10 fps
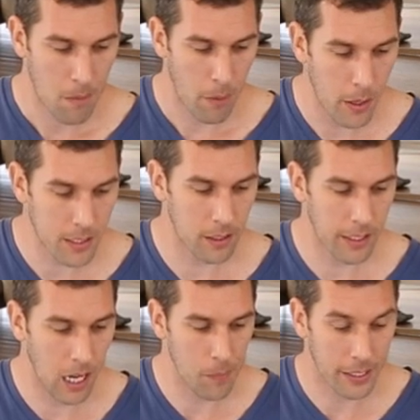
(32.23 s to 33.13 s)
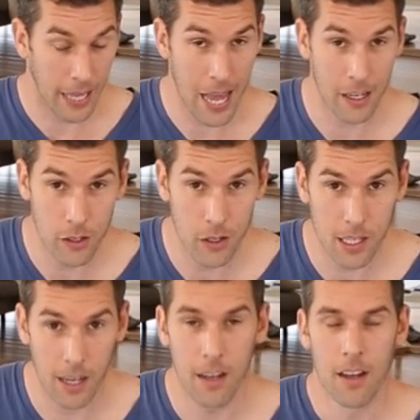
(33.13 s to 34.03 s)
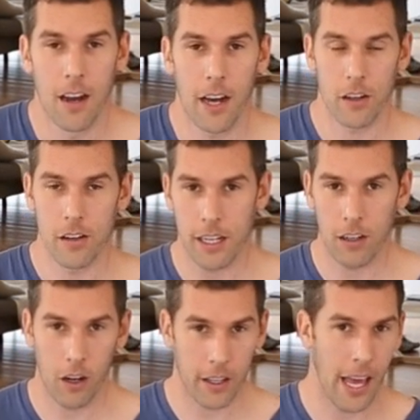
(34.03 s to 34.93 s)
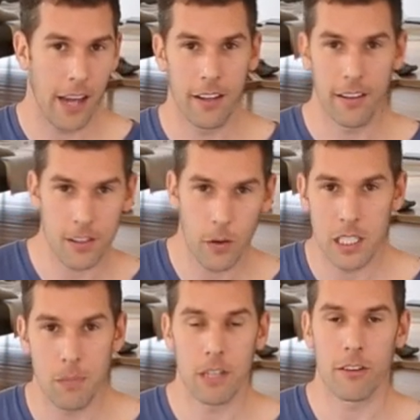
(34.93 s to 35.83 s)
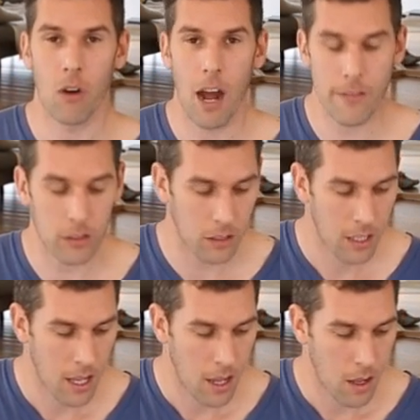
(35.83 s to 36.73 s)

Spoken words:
Personally, I'm a Canon user. I know Nikon and Canon, there's always a bit of a rival.